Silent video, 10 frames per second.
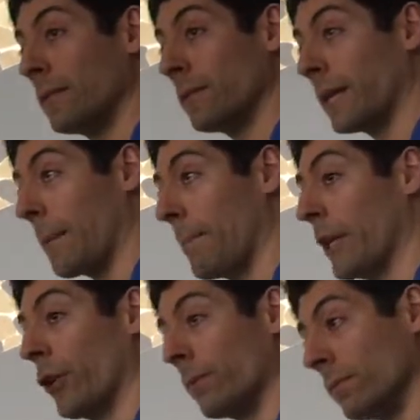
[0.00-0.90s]
It got
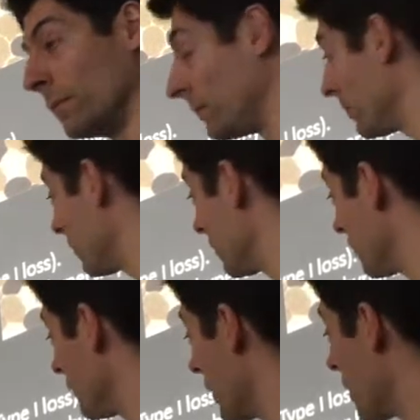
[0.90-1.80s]
bigger.
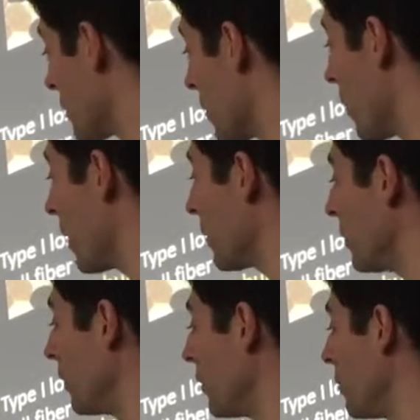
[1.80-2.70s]
So what you
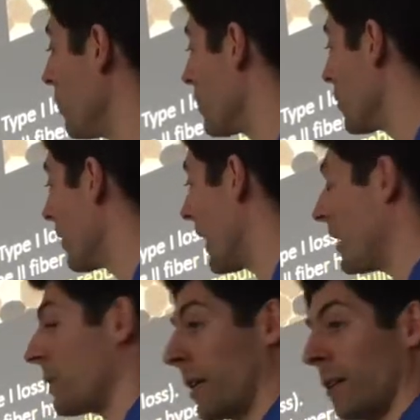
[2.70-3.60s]
lose during
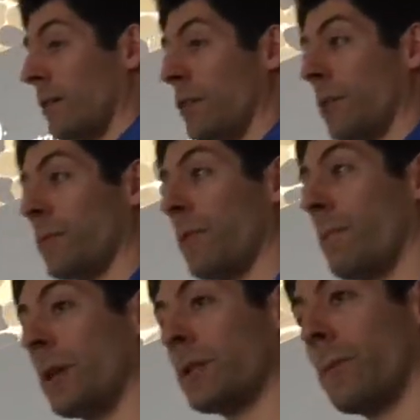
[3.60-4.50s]
aging in terms of the
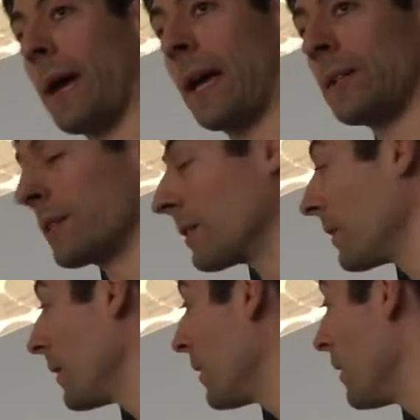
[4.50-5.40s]
muscle mass
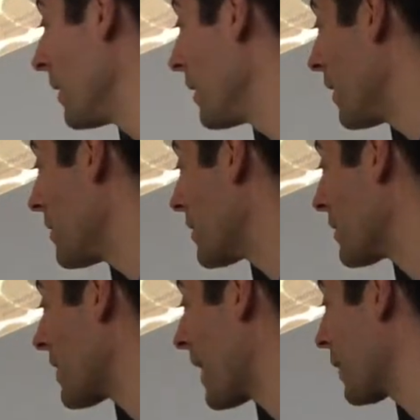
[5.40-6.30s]
is
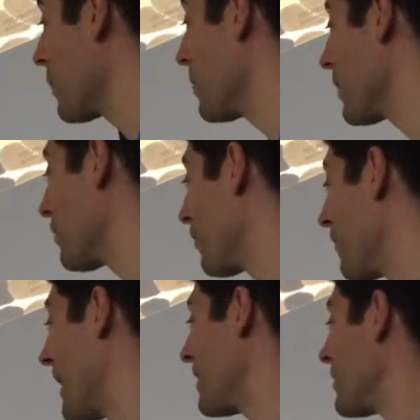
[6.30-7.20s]
exactly what you can
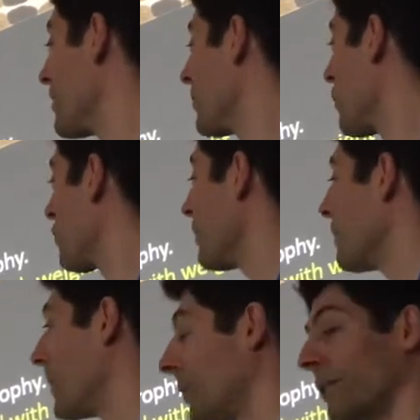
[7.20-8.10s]
prevent or
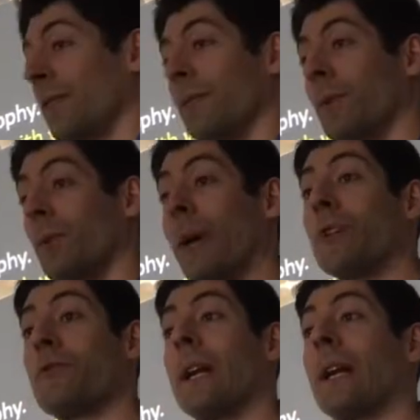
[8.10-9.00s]
rebuild with weight
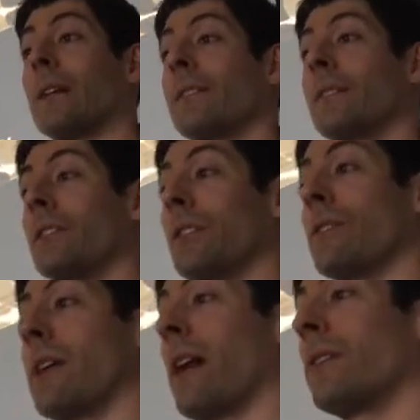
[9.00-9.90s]
training, it
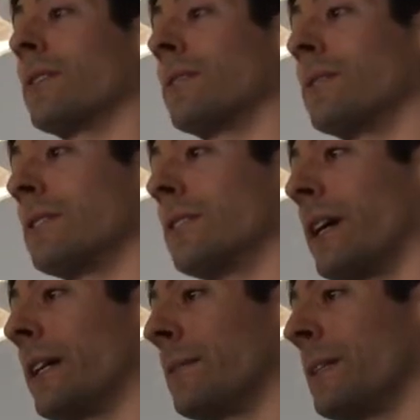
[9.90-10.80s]
turns out. All
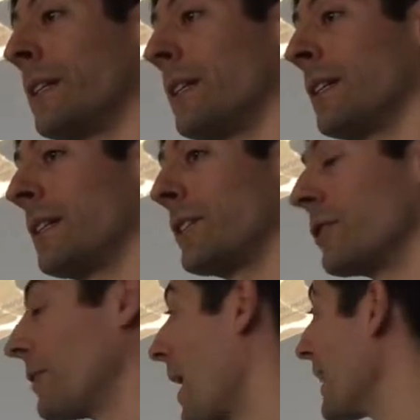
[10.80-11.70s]
right?
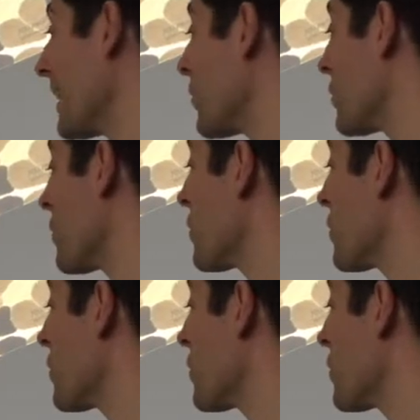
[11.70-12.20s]
So there's